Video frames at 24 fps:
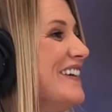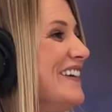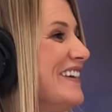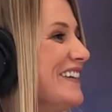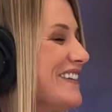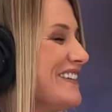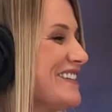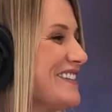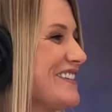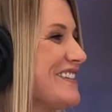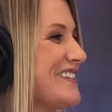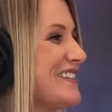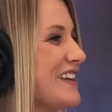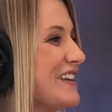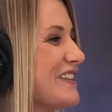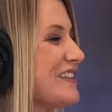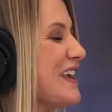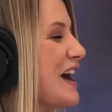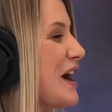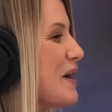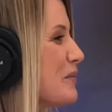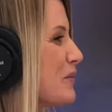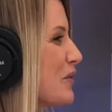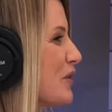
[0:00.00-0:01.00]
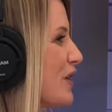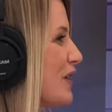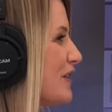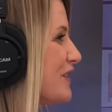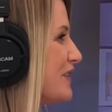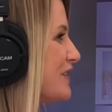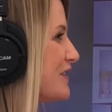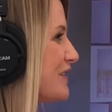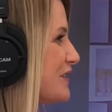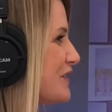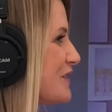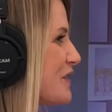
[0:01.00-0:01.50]
She's like, "That bra
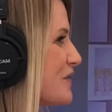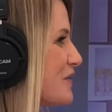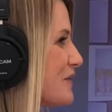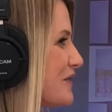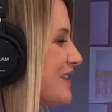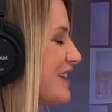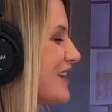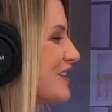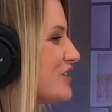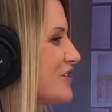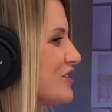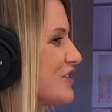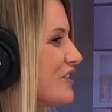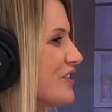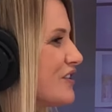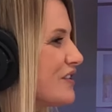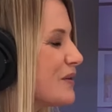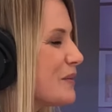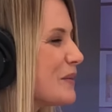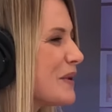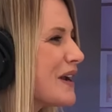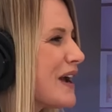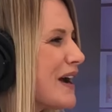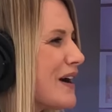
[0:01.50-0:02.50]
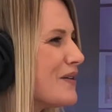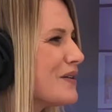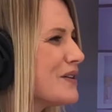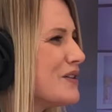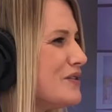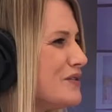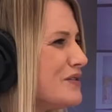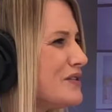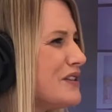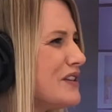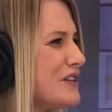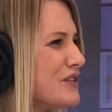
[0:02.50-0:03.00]
doesn't go with that shirt." And I'm like, "How can
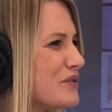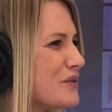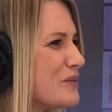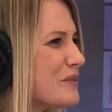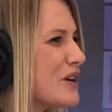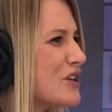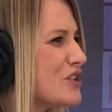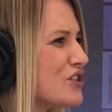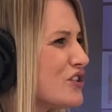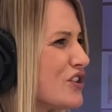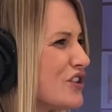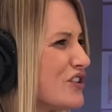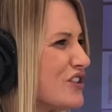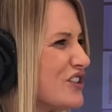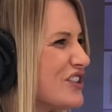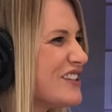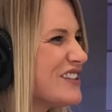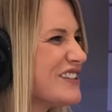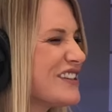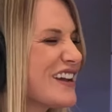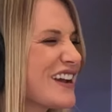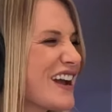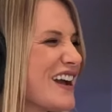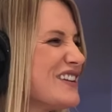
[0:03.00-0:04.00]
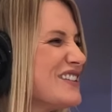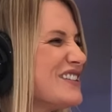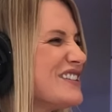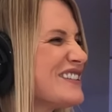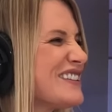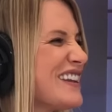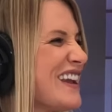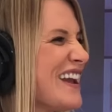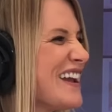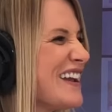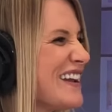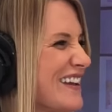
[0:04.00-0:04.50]
you see through my shirt?" She's like, "I
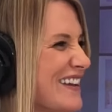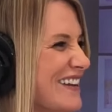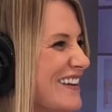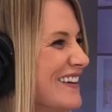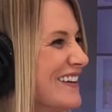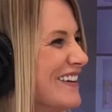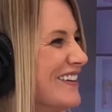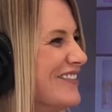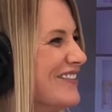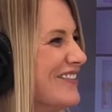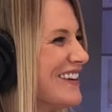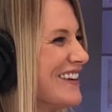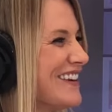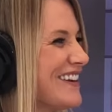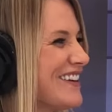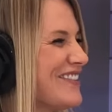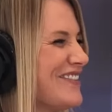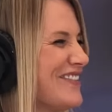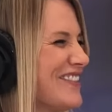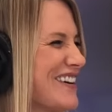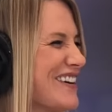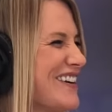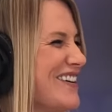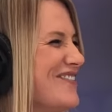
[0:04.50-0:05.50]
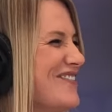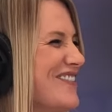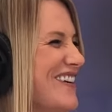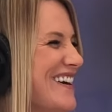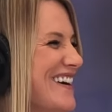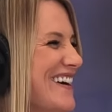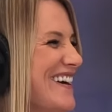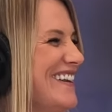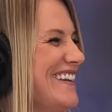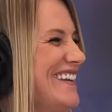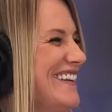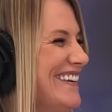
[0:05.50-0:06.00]
just can." I'm "Oh, come
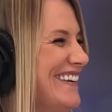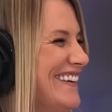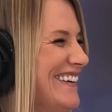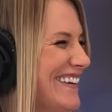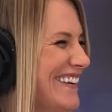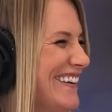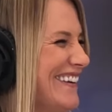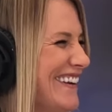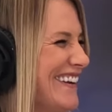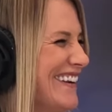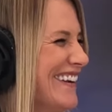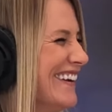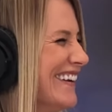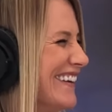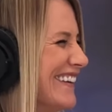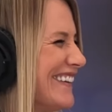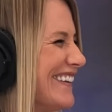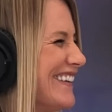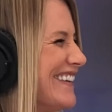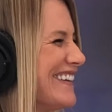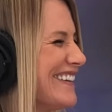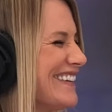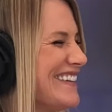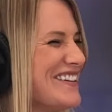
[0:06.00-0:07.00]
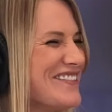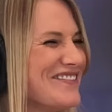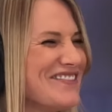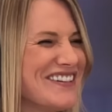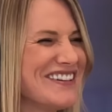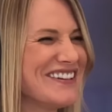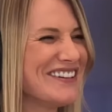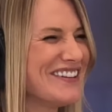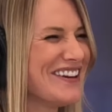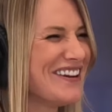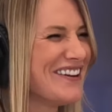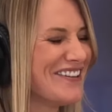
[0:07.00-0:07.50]
on. Like, leave me
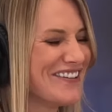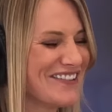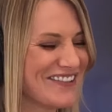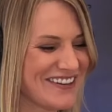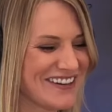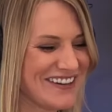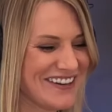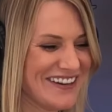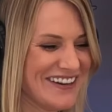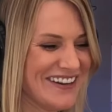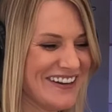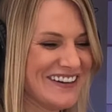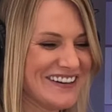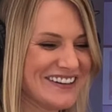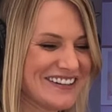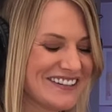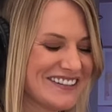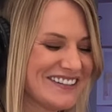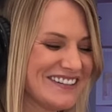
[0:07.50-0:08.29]
alone." She's